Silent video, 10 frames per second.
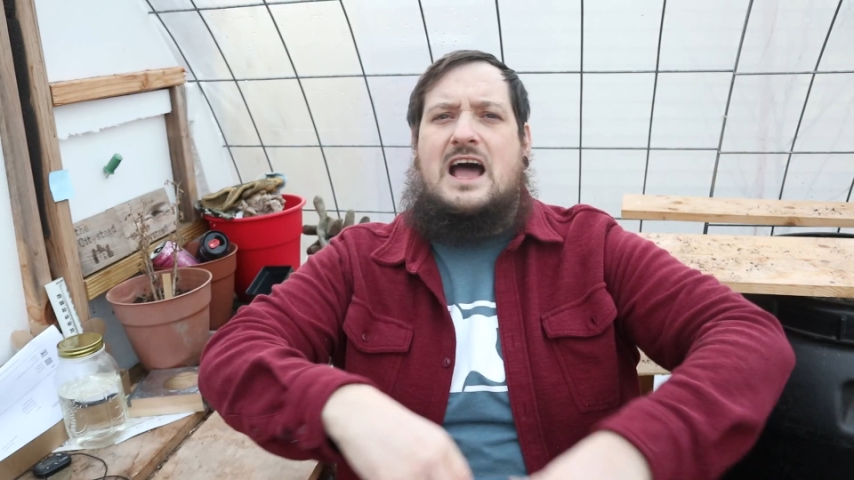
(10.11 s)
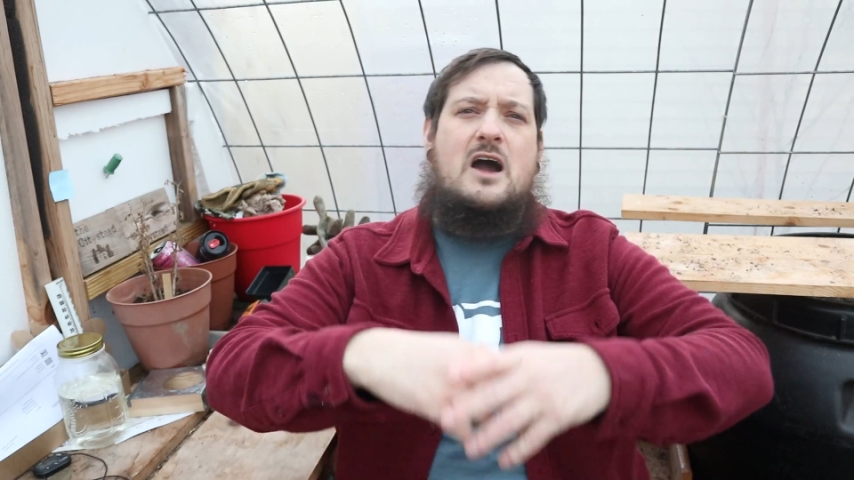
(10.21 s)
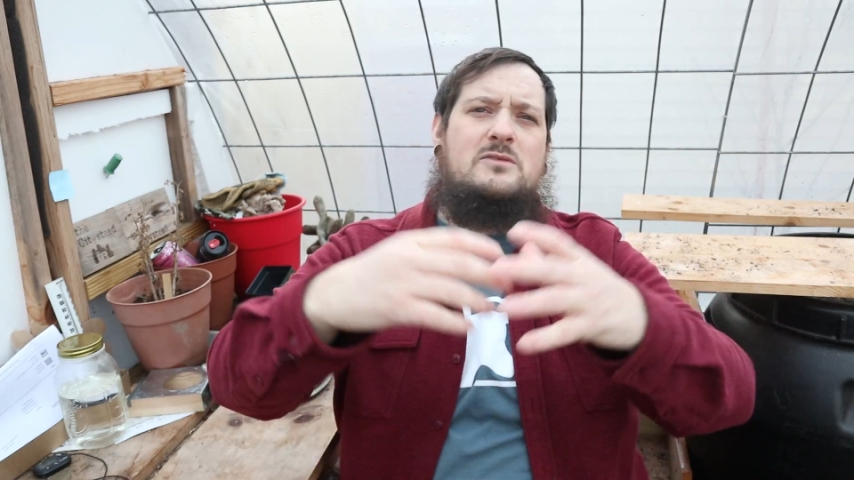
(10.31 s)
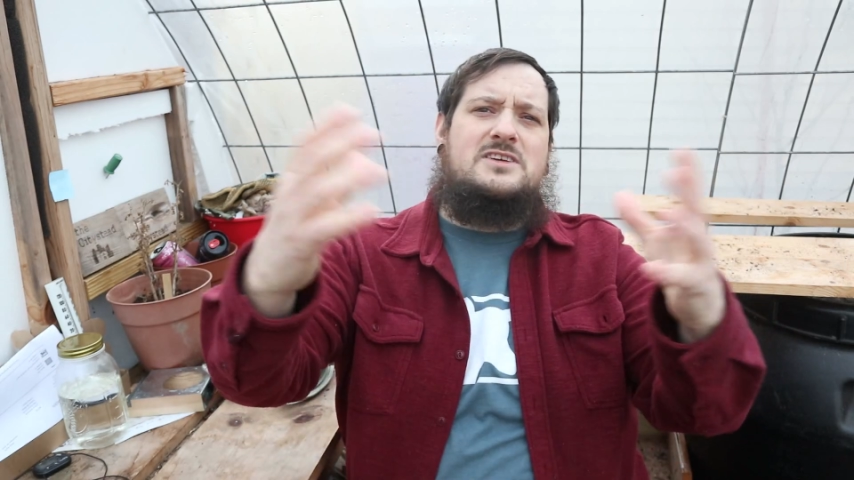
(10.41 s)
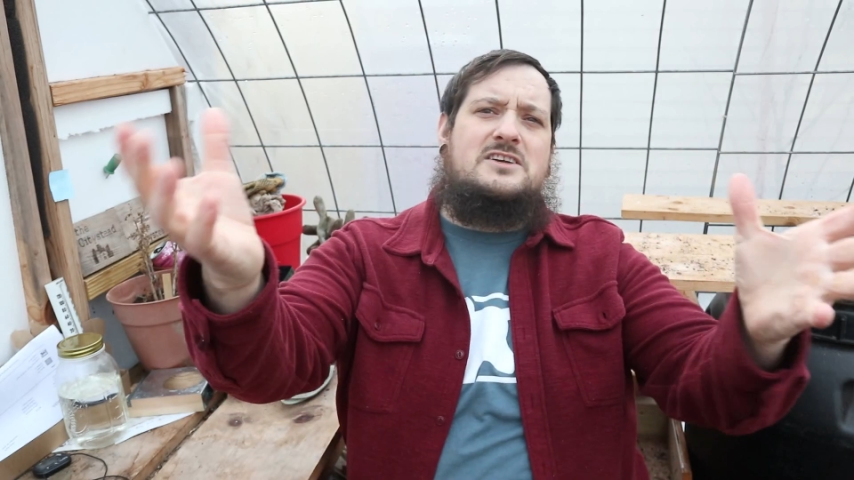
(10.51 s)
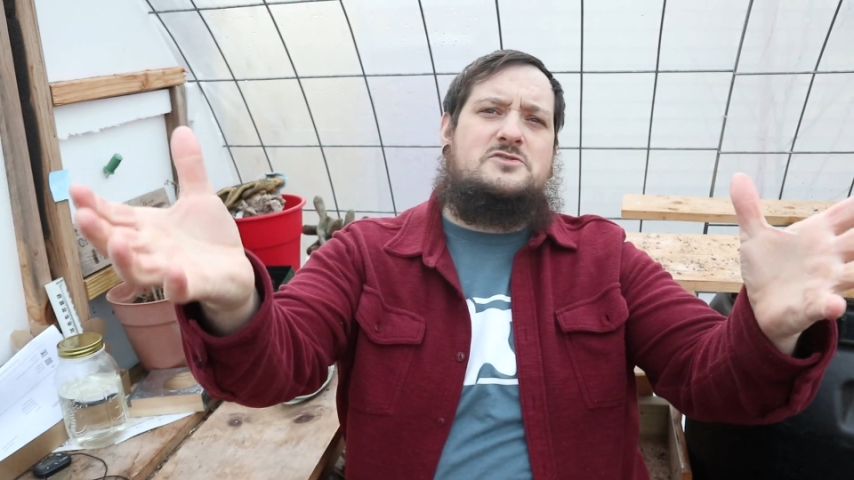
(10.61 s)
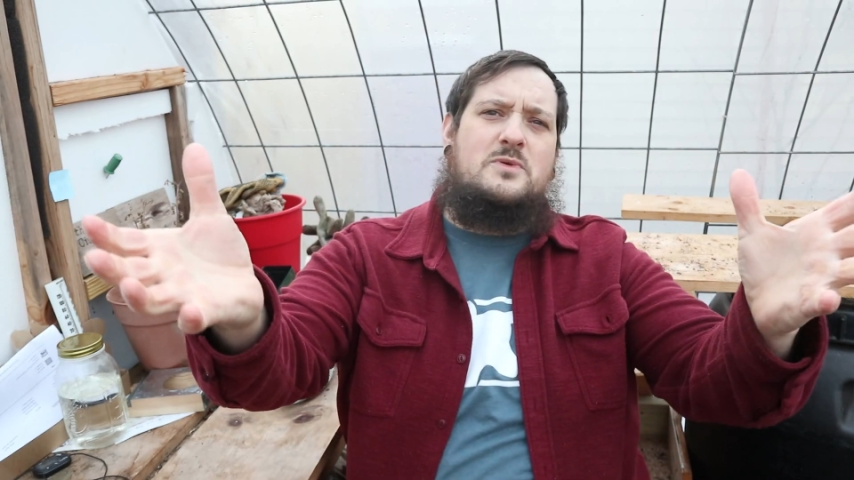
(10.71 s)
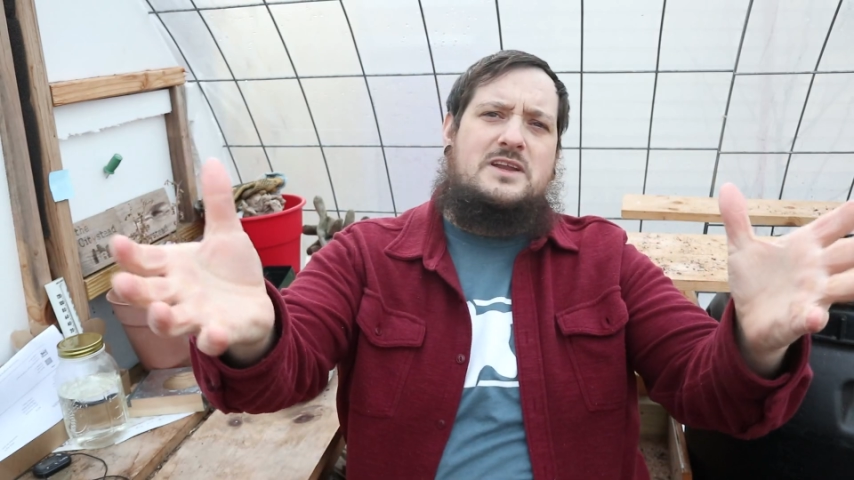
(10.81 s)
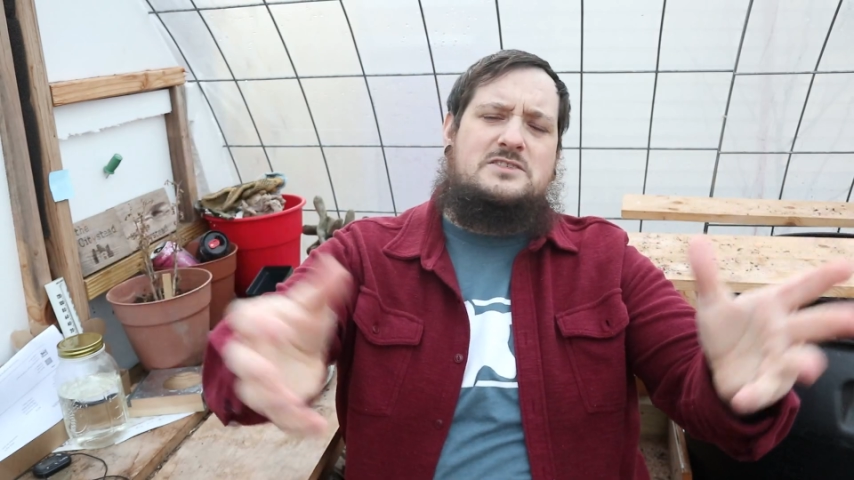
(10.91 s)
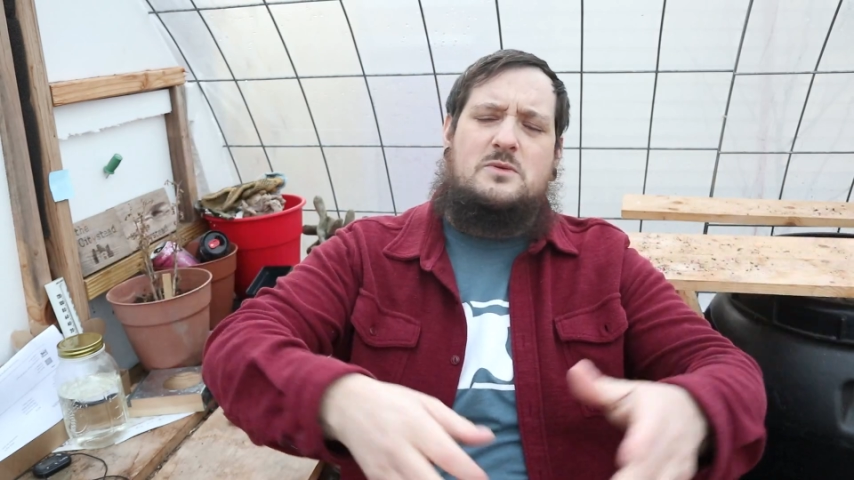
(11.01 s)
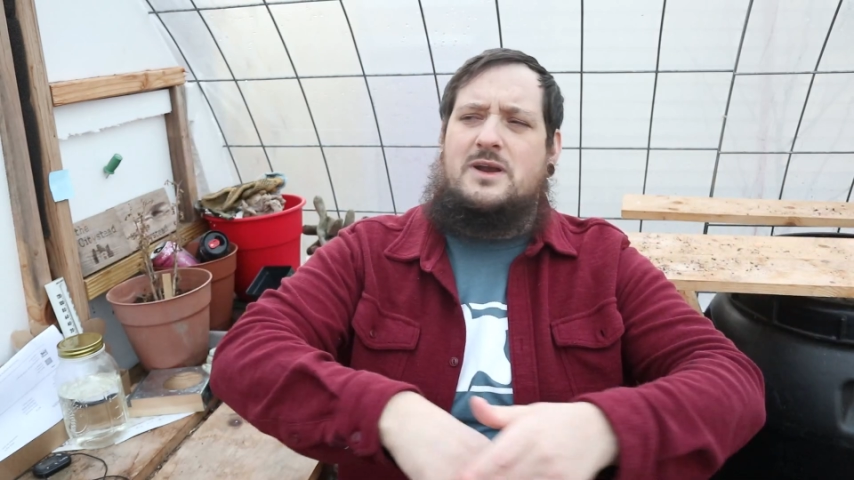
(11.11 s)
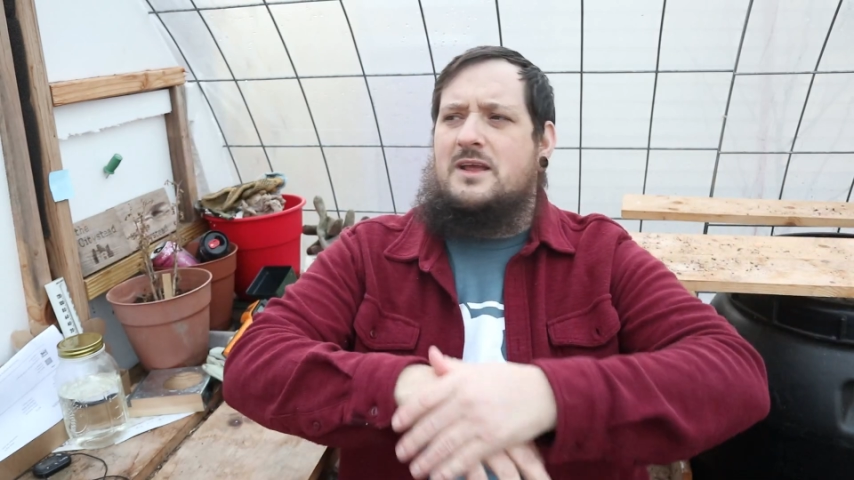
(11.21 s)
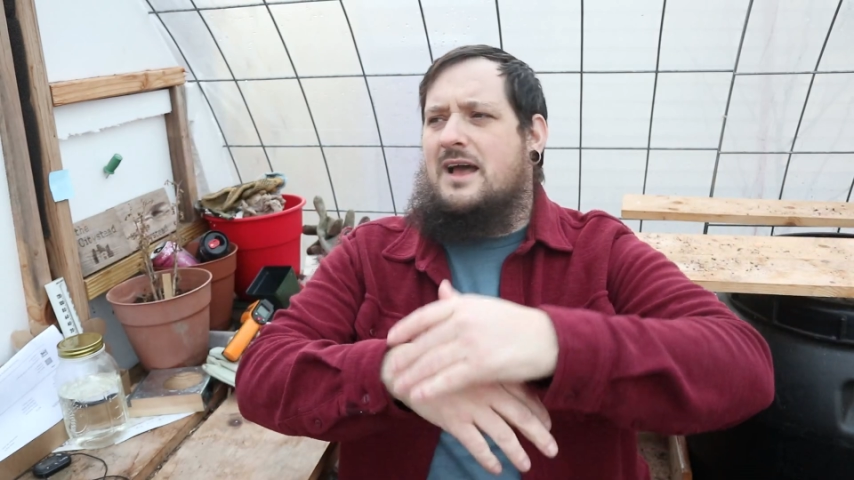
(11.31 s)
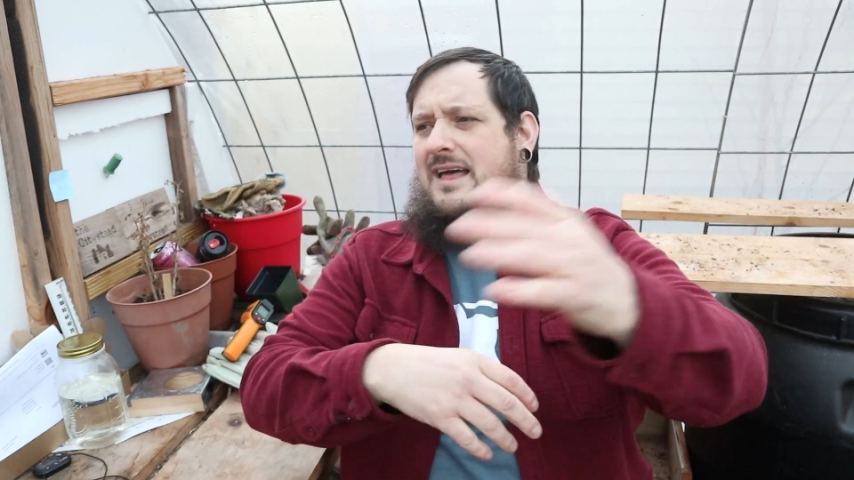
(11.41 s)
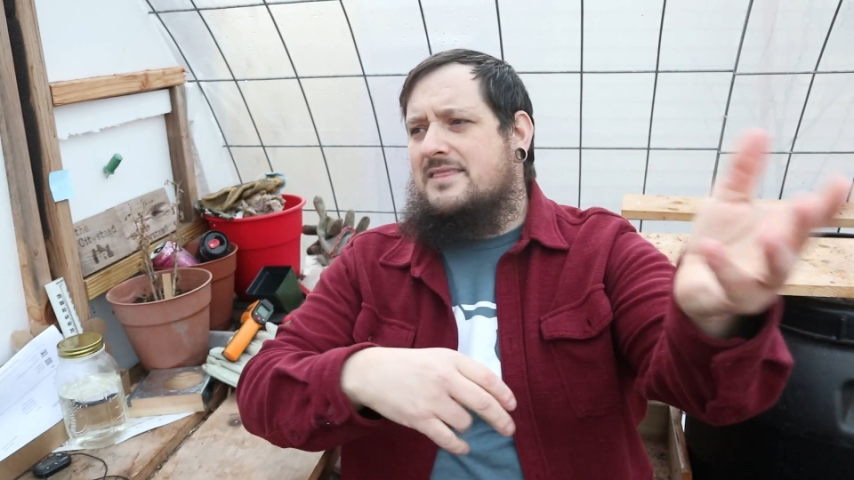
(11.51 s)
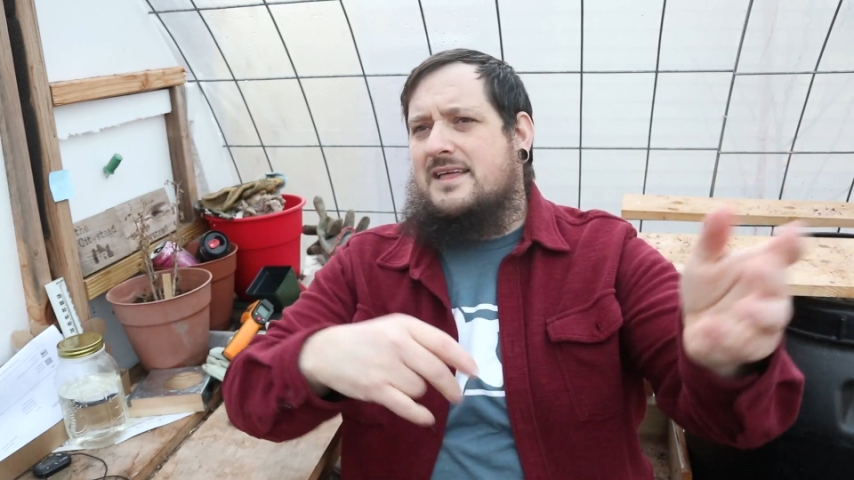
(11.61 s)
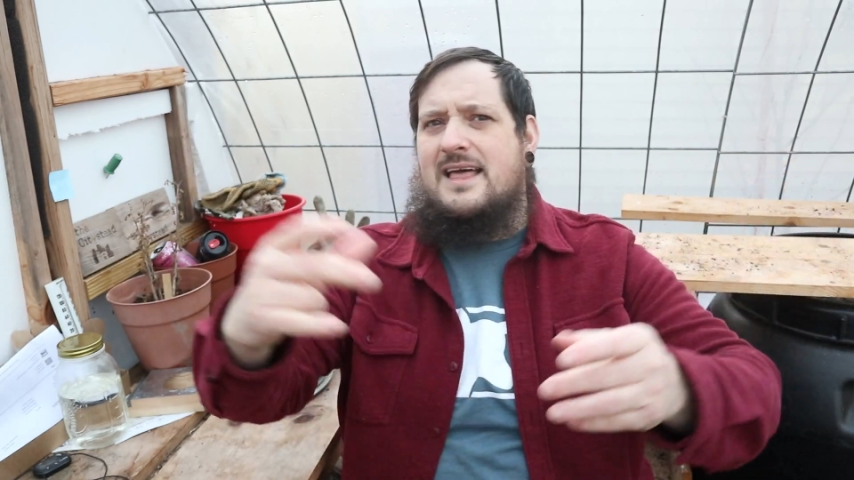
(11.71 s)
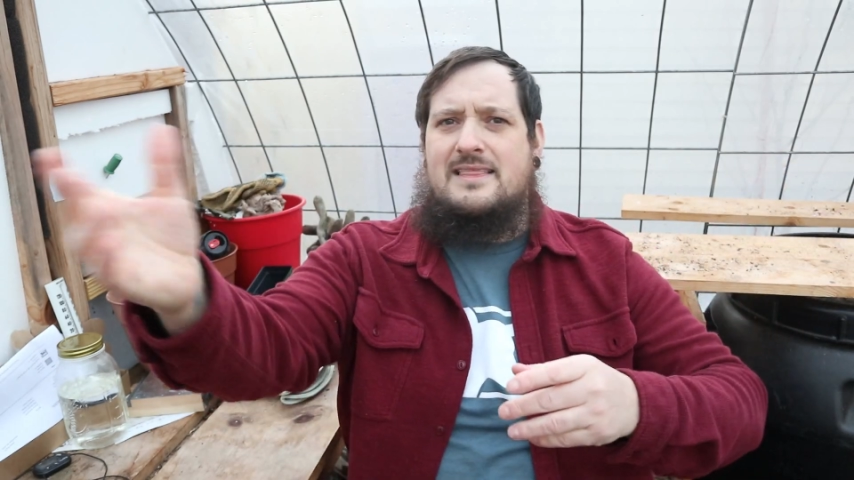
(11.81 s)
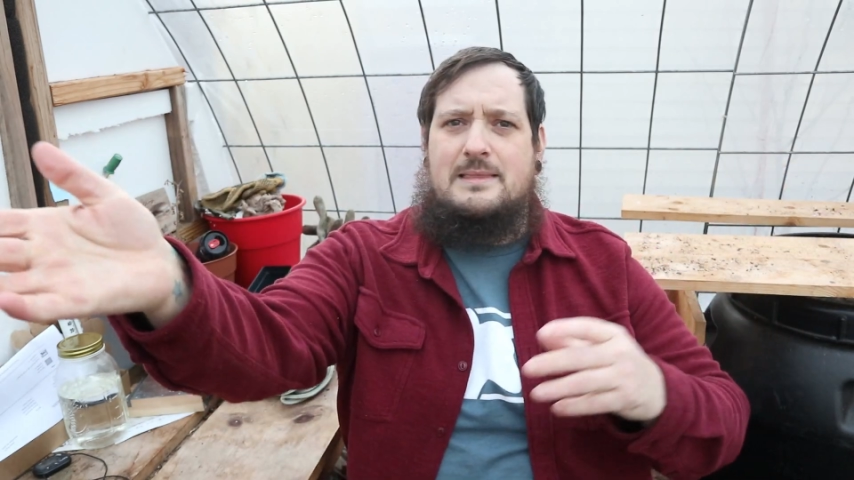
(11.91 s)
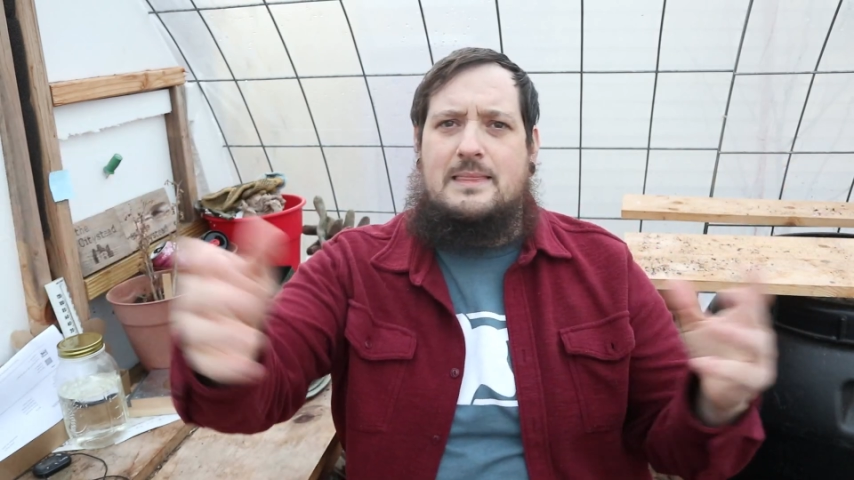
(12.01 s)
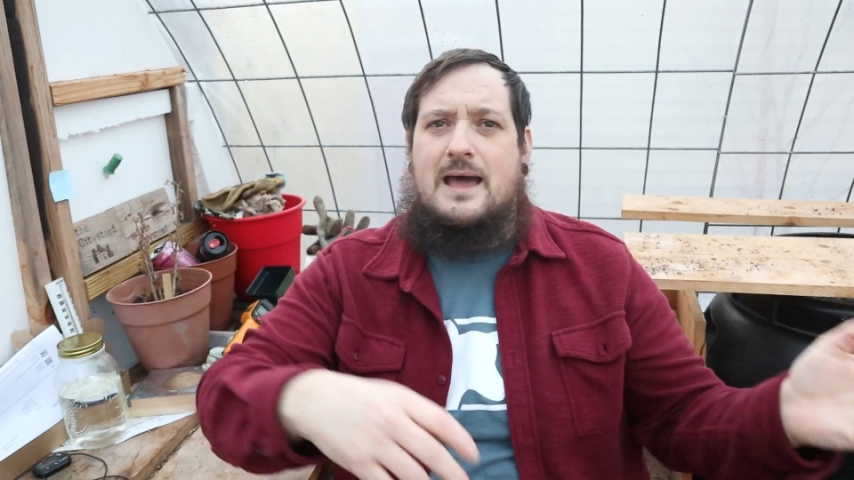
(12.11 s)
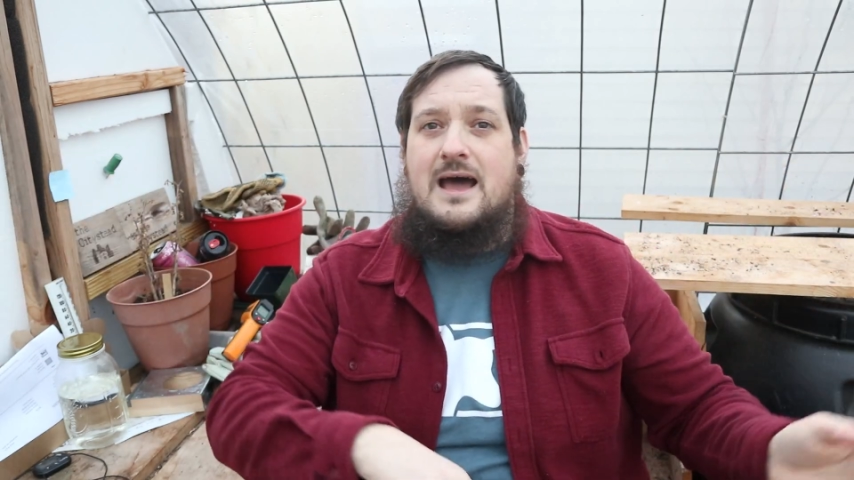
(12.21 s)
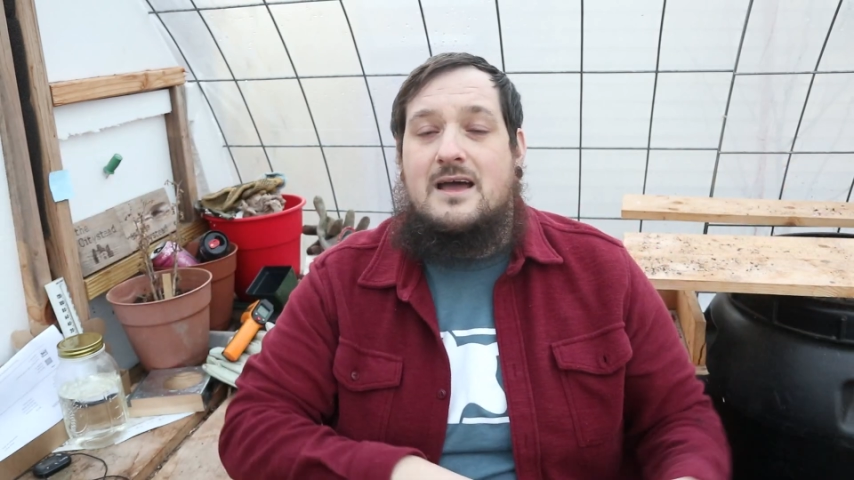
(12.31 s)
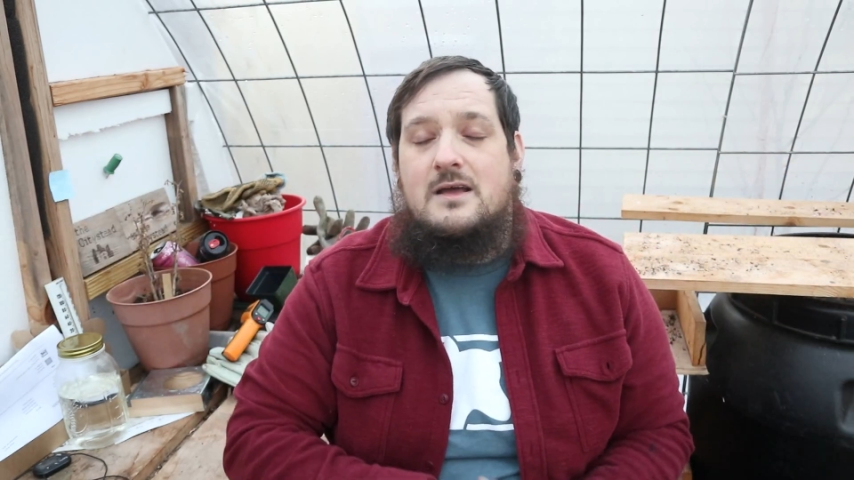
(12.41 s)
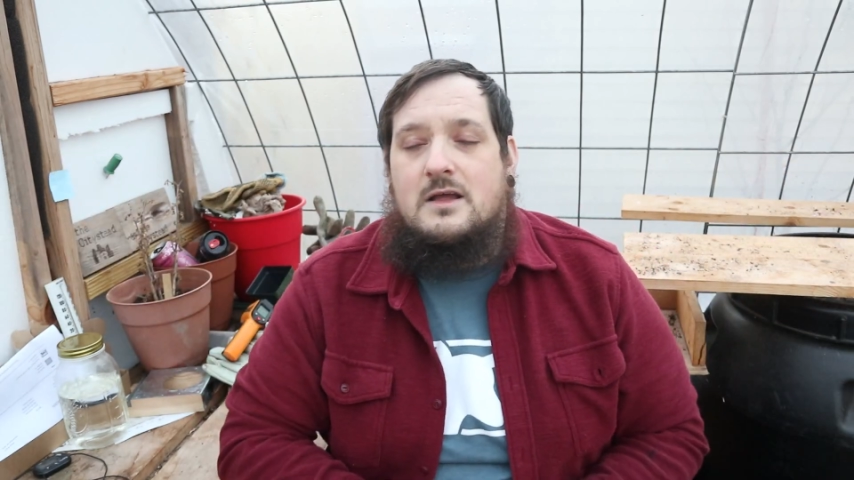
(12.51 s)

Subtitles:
How was our 2020? La la la la la.